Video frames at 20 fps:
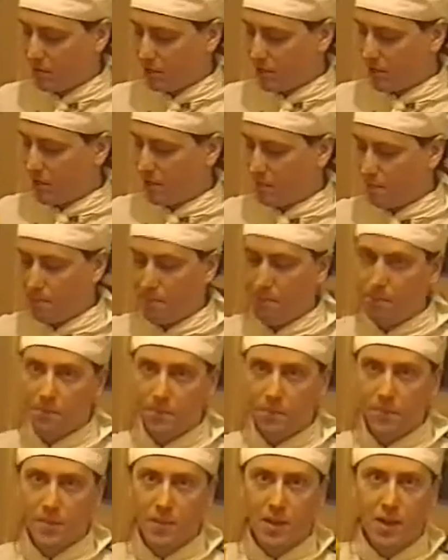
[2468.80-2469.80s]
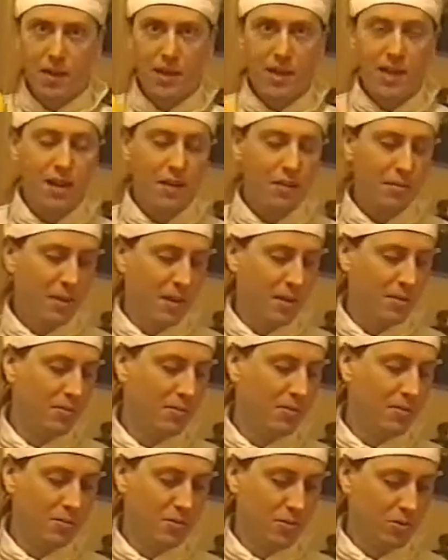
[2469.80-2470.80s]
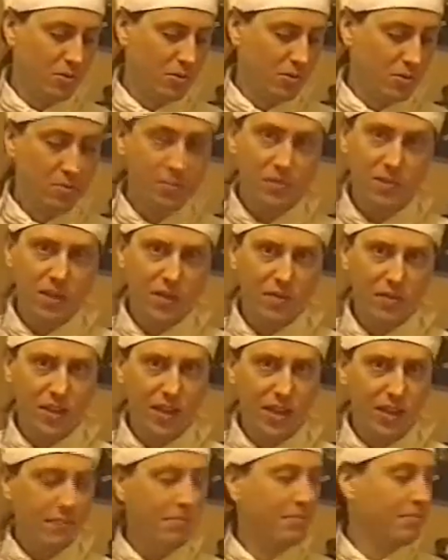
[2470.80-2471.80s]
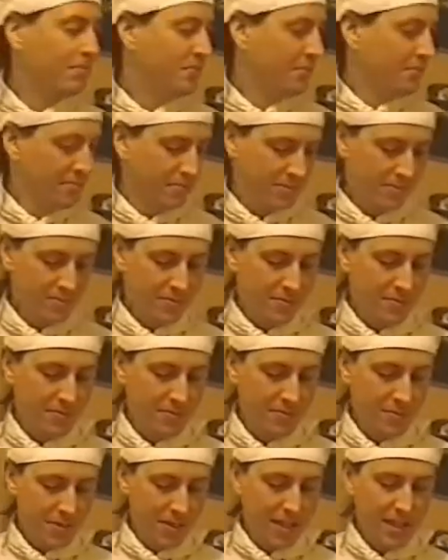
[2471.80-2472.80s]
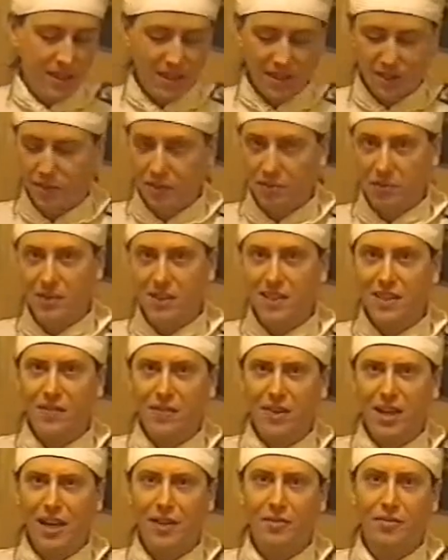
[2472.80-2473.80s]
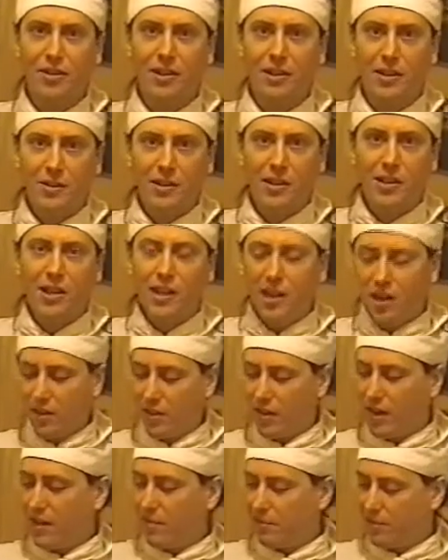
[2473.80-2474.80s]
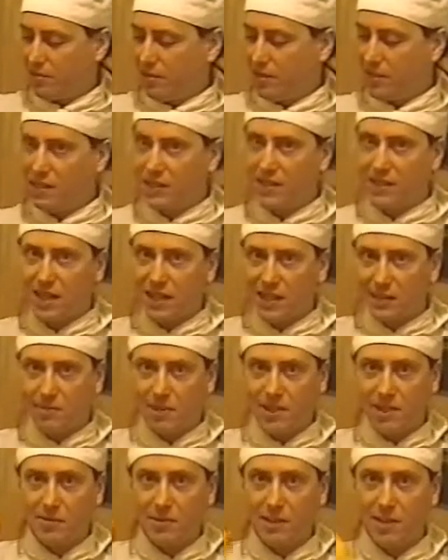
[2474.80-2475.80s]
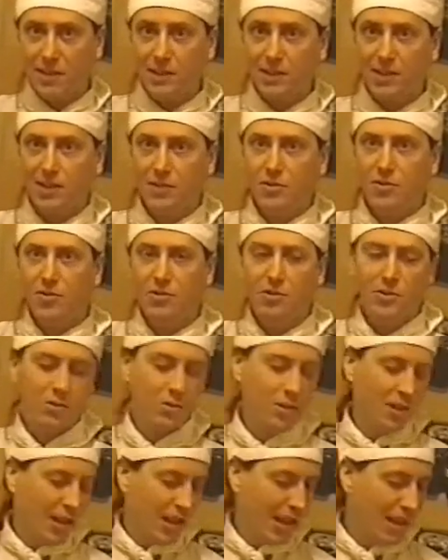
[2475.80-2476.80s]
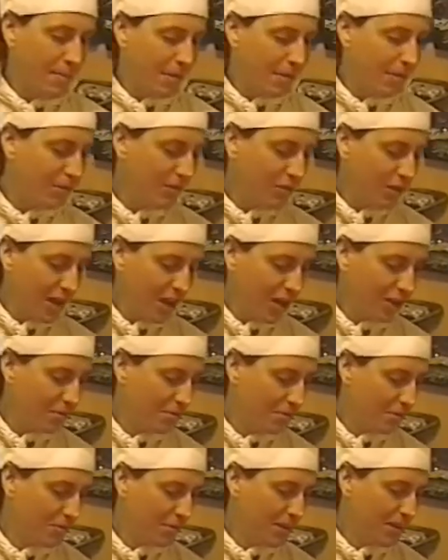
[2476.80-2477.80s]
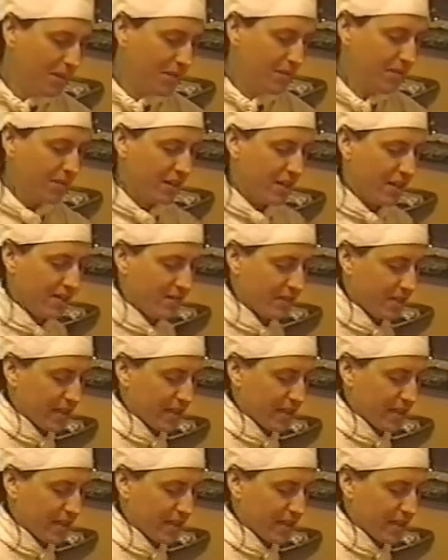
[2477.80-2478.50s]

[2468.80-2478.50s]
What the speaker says: caramel or toffee. And if you want to flavour it, at that point that's where you add your lemon or lime or whatever flavourings you're going to do.